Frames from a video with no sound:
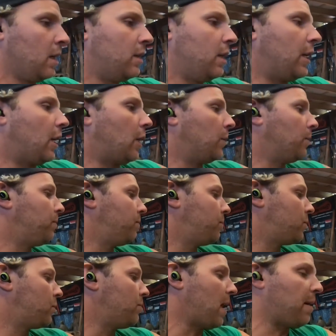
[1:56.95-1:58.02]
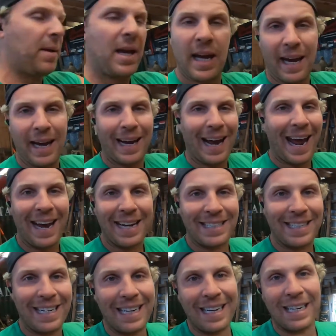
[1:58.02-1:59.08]
you know, maybe a
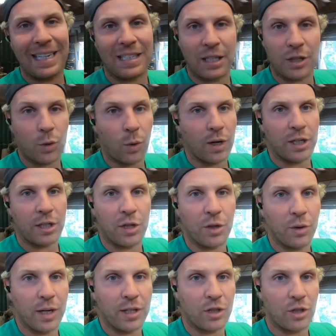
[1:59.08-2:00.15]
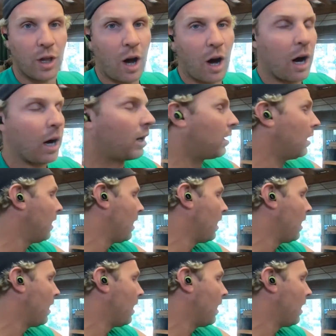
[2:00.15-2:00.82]
18 to 22 inch log.